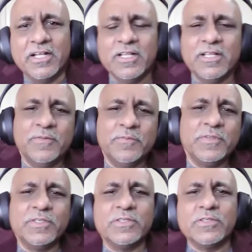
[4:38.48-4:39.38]
Yes.
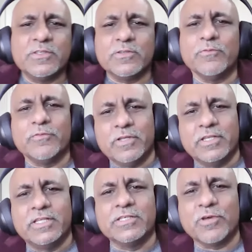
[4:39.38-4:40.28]
So
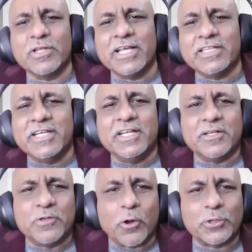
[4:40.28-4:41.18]
this was like
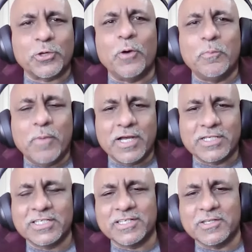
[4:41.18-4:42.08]
the dot com
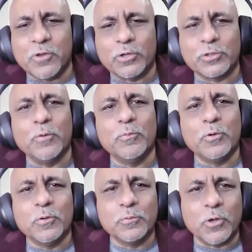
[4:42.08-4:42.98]
bust, uh, dot com
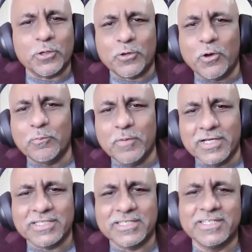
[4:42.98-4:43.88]
boom, dot com
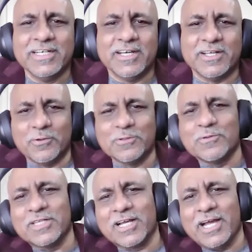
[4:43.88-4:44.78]
bust. Those were
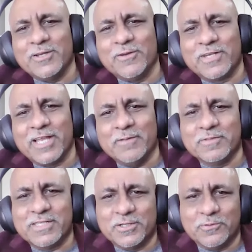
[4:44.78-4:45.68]
the kind of times
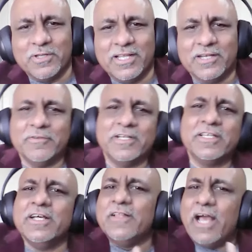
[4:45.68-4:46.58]
that you live in.
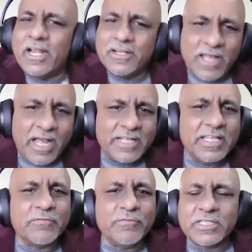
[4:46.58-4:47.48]
And I
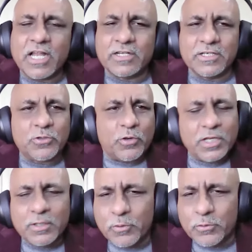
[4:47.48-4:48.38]
think we started
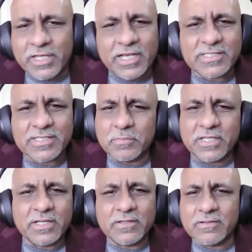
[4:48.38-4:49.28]
talking about AI
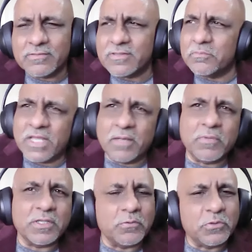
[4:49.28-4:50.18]
something sometime
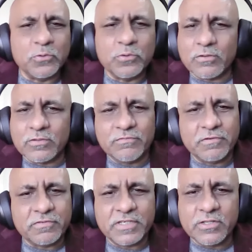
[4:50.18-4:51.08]
around
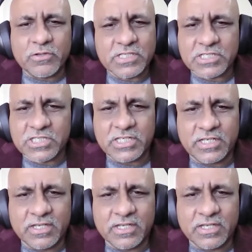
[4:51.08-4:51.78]
2015 or 16,